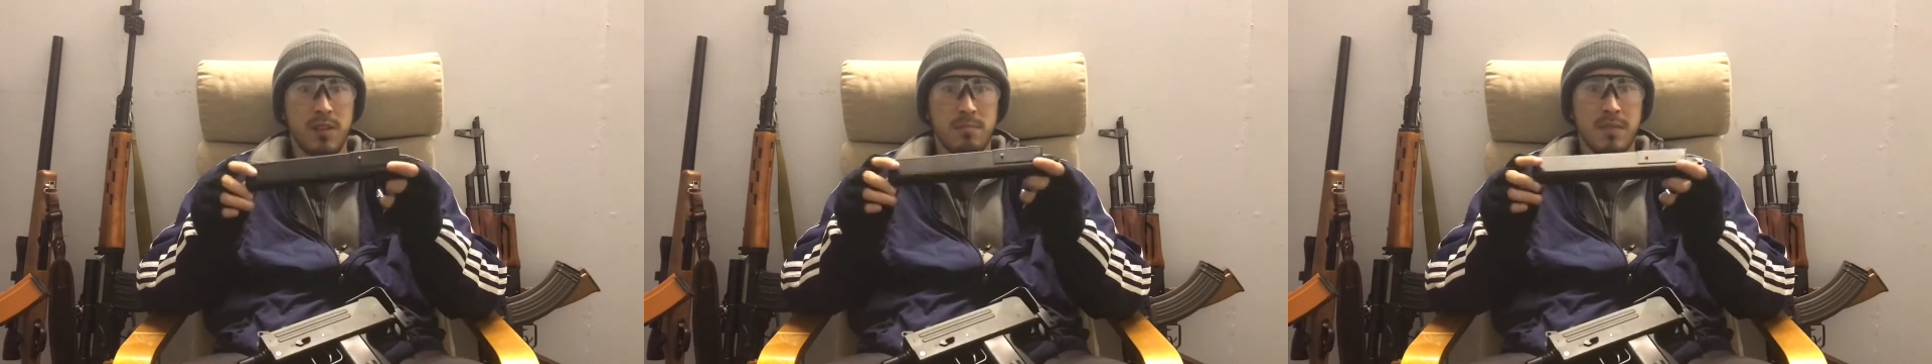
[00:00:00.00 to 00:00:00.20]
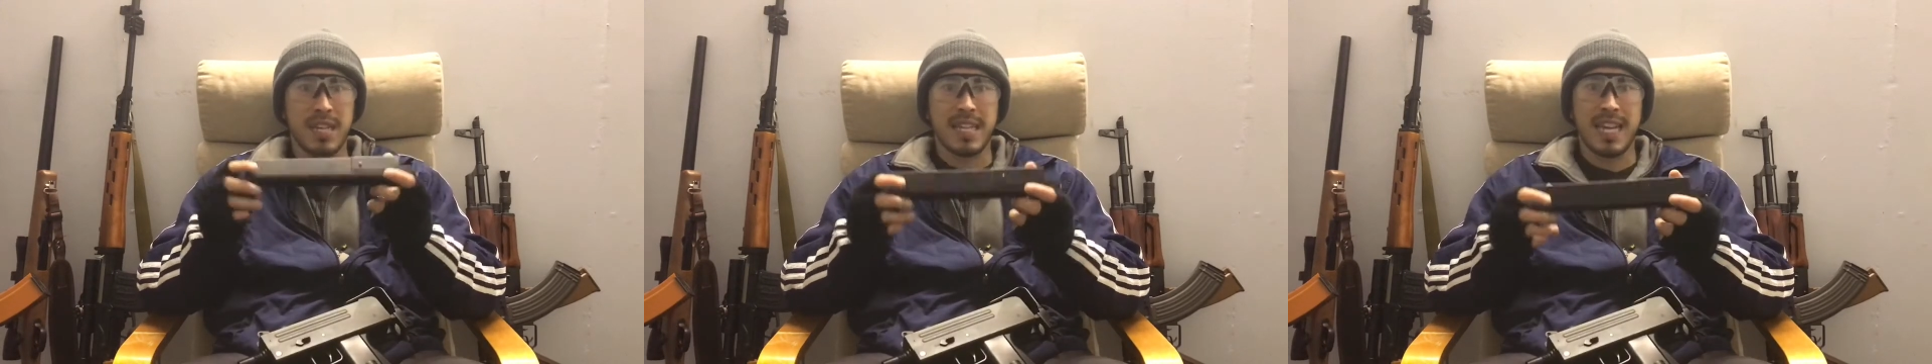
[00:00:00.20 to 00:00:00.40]

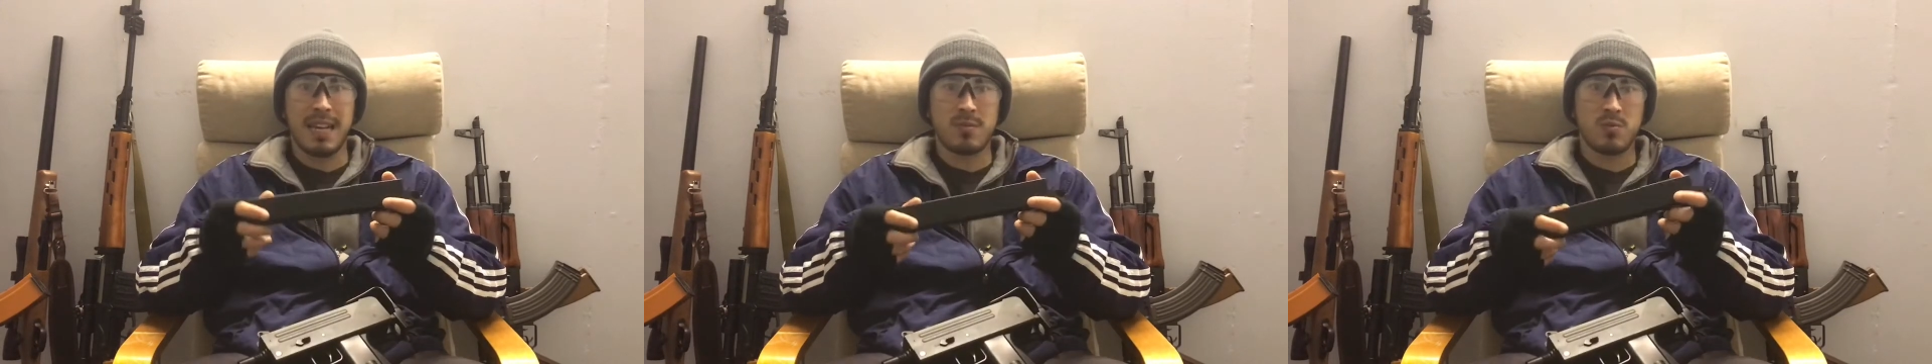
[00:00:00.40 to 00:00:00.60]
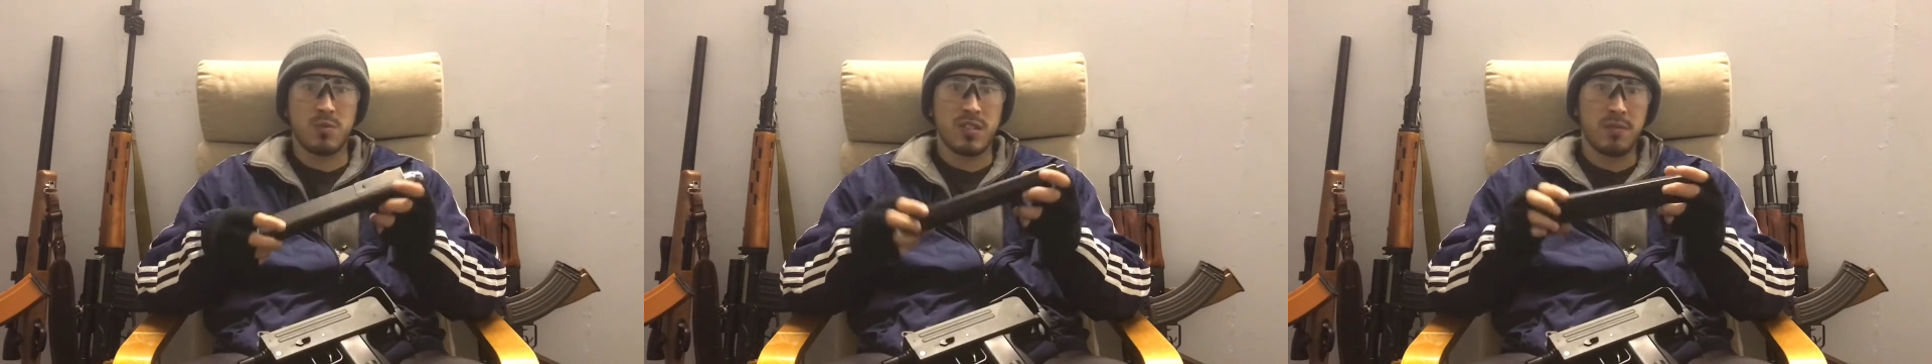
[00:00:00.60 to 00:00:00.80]
mid
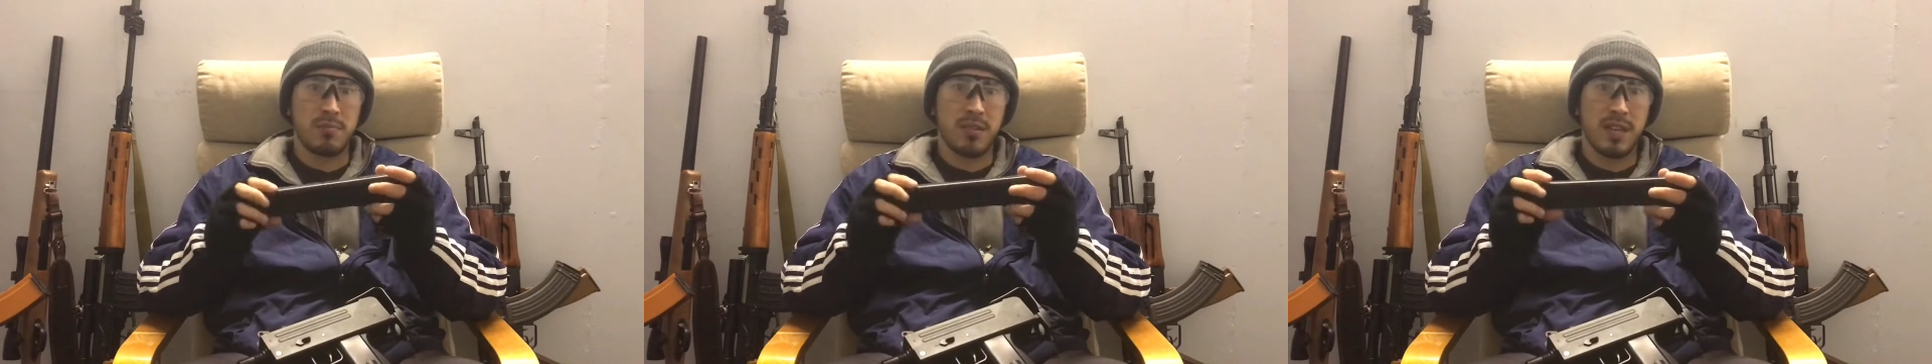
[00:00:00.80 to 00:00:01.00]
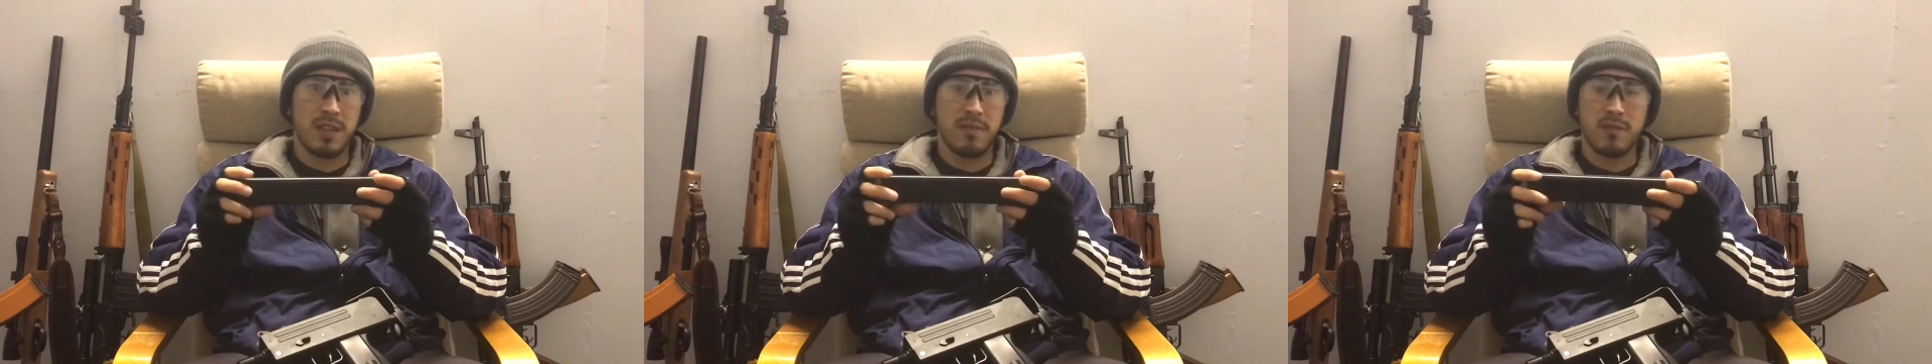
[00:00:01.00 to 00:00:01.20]
caps when you
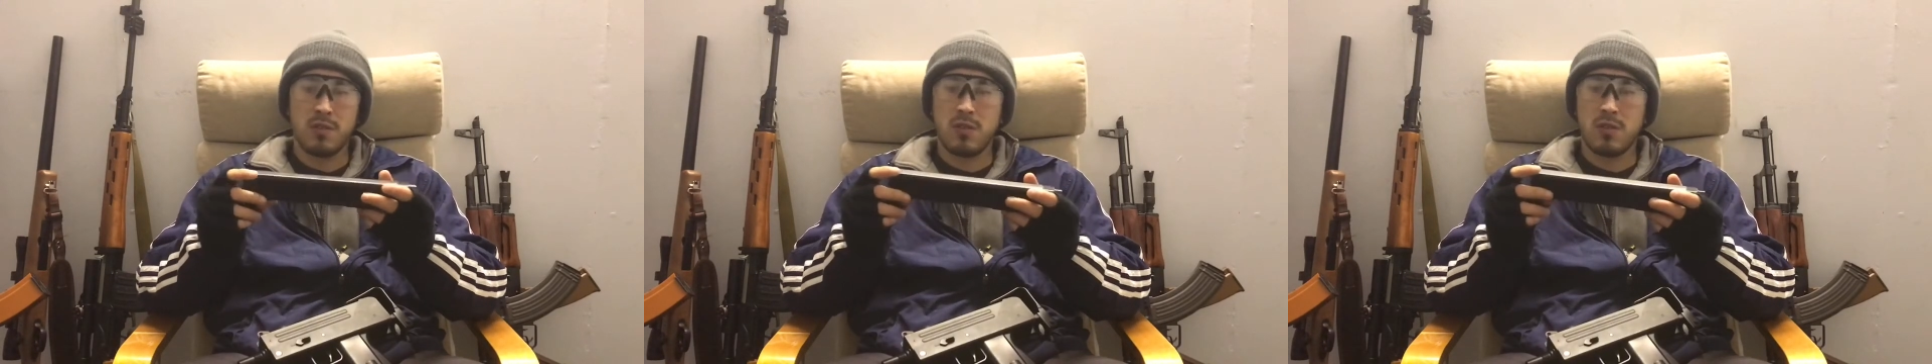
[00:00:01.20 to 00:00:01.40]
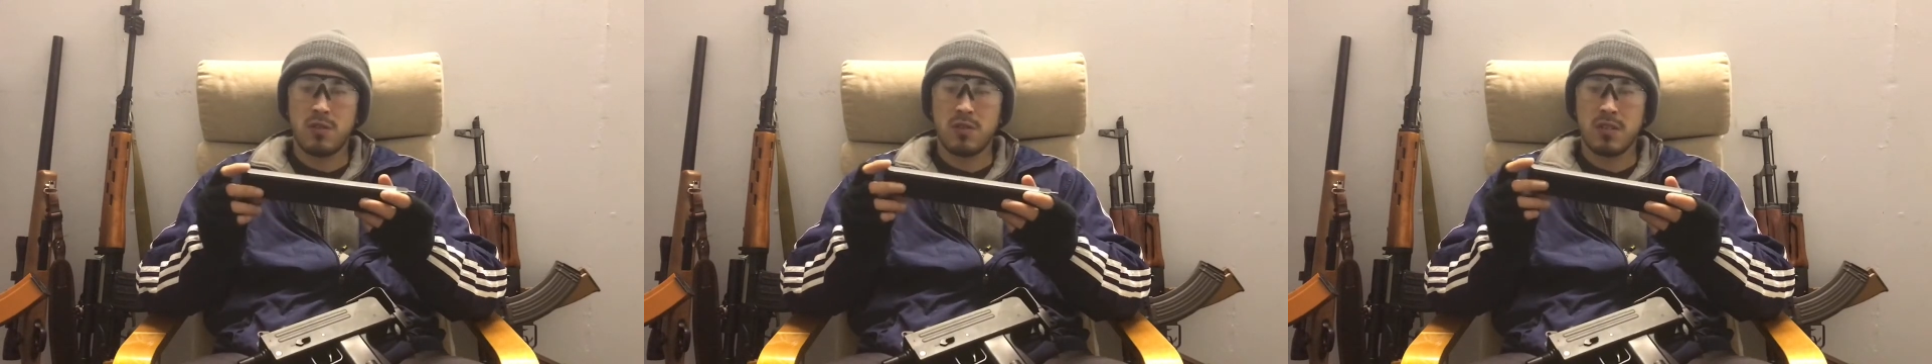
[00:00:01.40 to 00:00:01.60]
play for a
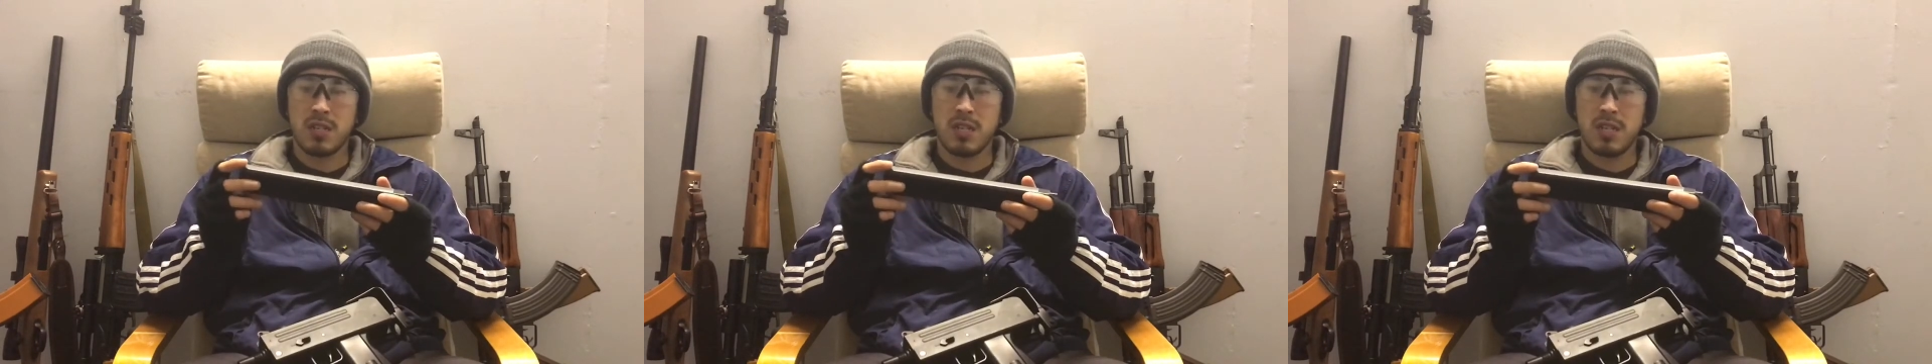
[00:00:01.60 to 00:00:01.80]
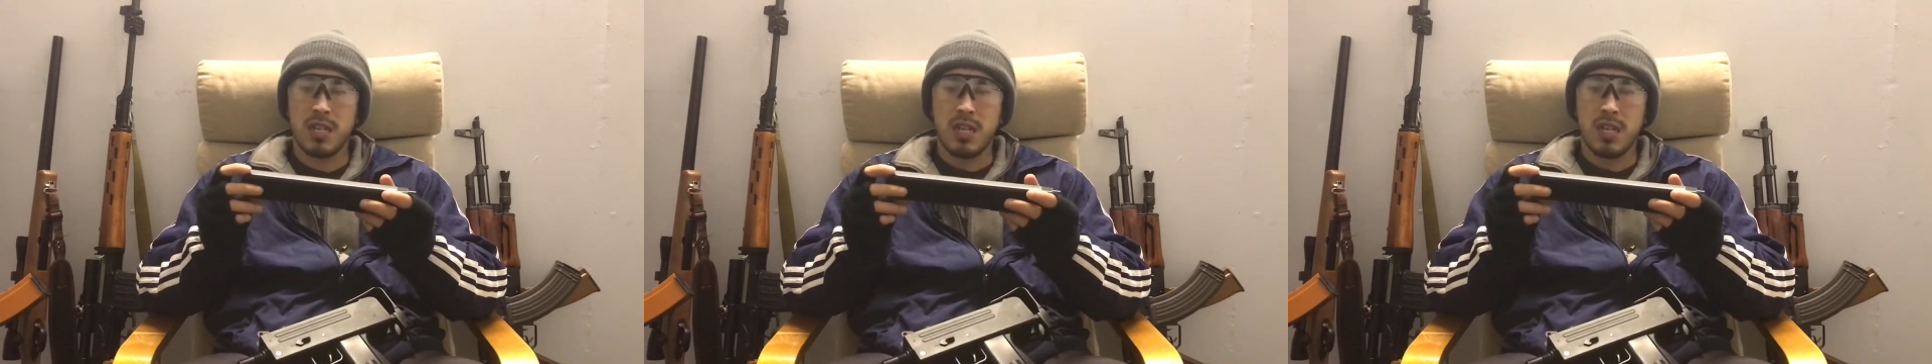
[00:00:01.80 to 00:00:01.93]
lot longer.